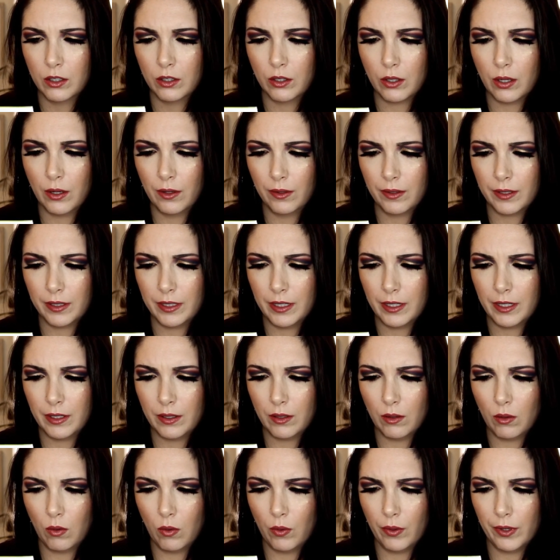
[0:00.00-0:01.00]
Coconut
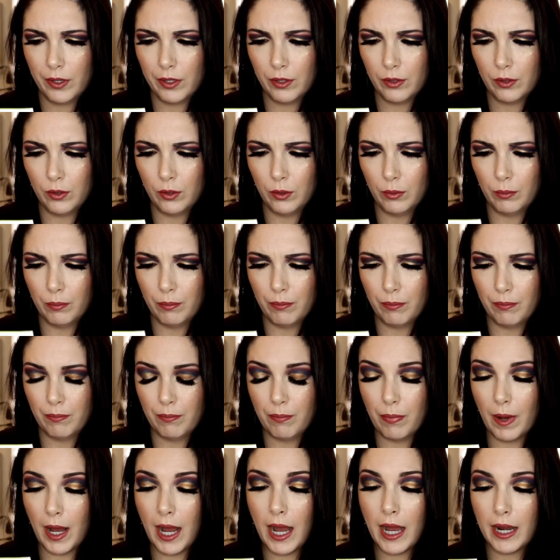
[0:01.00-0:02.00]
Oil
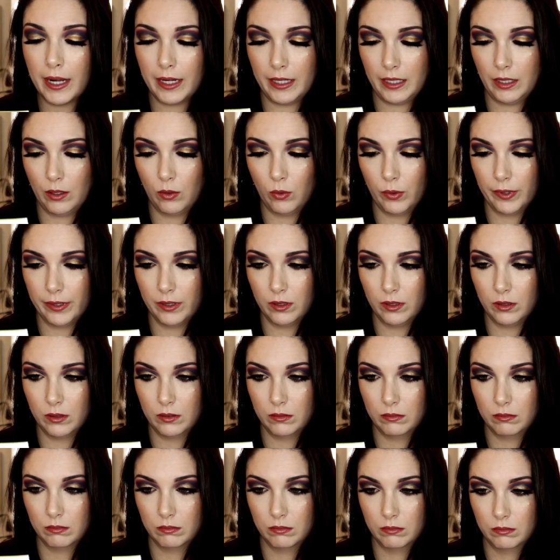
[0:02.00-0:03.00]
Body Oil.
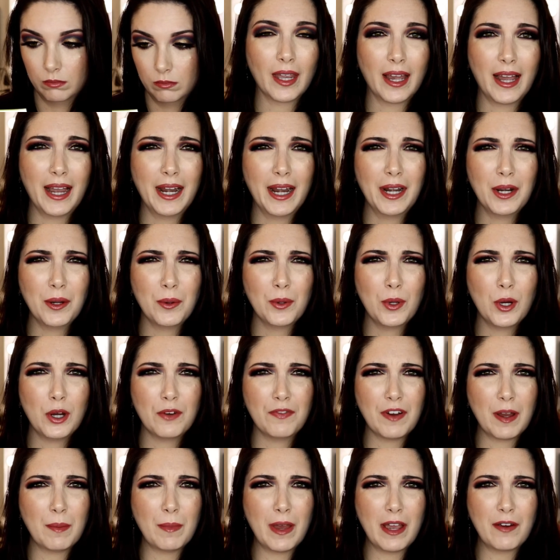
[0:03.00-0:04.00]
I don't know if
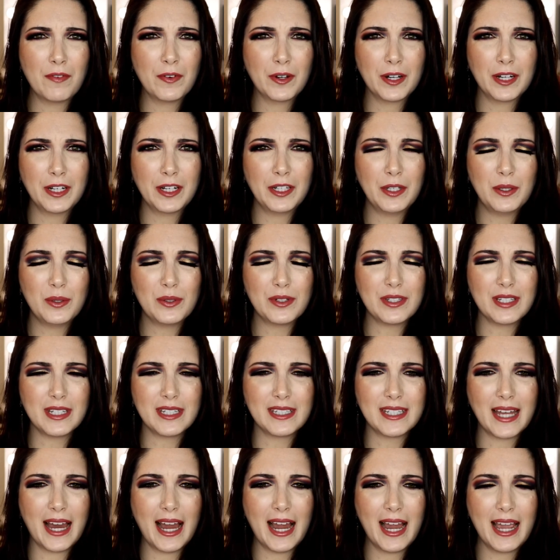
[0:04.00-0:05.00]
I'm ever going to use this.
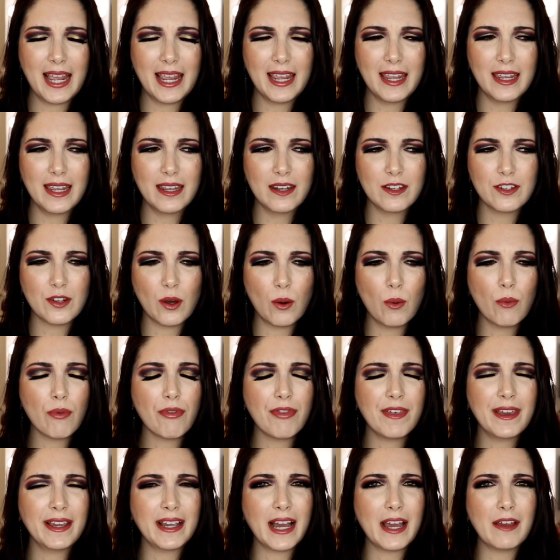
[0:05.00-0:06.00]
I don't
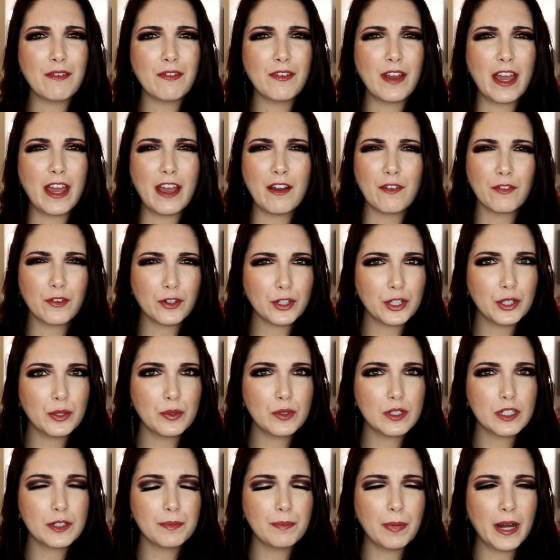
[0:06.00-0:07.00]
think I've ever
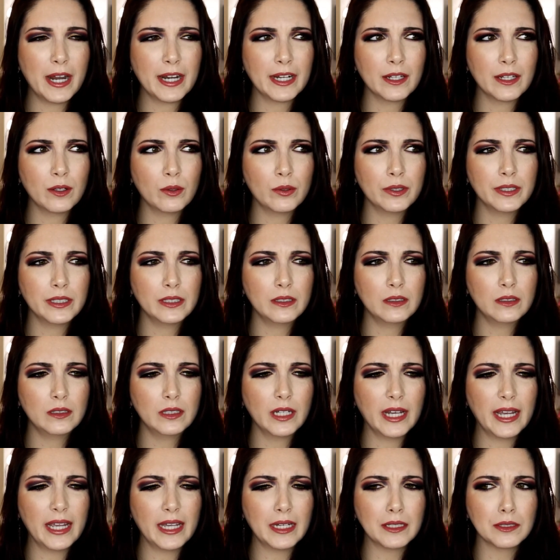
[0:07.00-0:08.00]
used body oil,
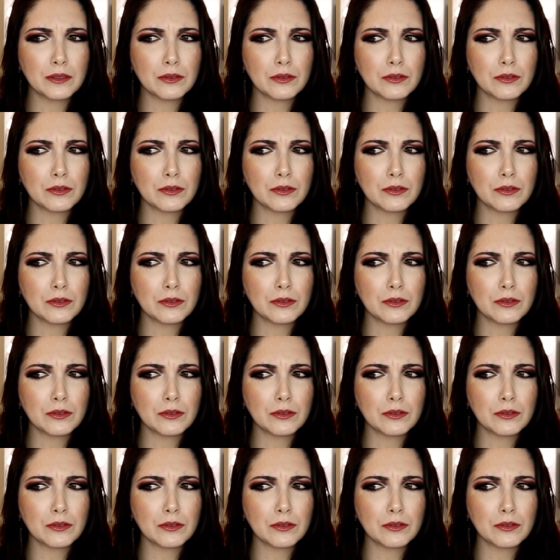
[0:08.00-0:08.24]
and